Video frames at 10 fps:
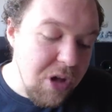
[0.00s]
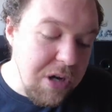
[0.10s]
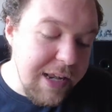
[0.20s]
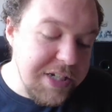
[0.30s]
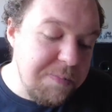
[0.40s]

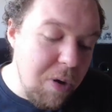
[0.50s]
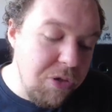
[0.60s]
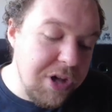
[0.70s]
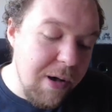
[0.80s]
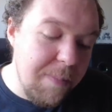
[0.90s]
unless
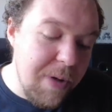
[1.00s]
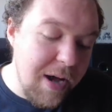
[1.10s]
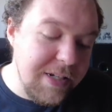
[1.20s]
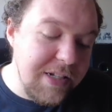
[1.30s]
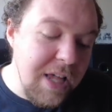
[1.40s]
both
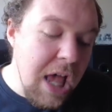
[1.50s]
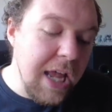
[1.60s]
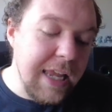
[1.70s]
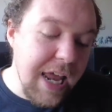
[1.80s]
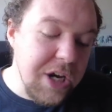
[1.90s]
parties
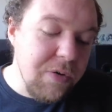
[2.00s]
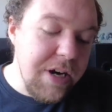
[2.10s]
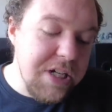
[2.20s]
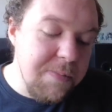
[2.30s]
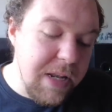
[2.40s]
can
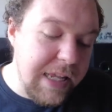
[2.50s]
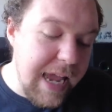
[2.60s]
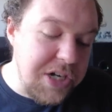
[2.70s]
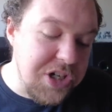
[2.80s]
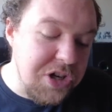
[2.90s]
agree to
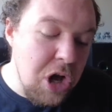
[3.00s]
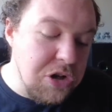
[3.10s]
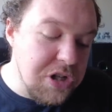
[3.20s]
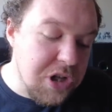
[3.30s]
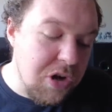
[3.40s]
mitigation
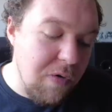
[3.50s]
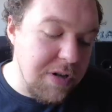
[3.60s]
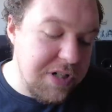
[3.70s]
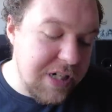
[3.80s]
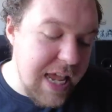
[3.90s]
to the
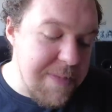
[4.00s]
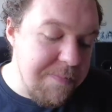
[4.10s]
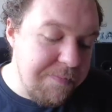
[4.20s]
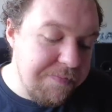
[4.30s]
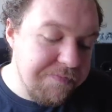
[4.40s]
current scheme.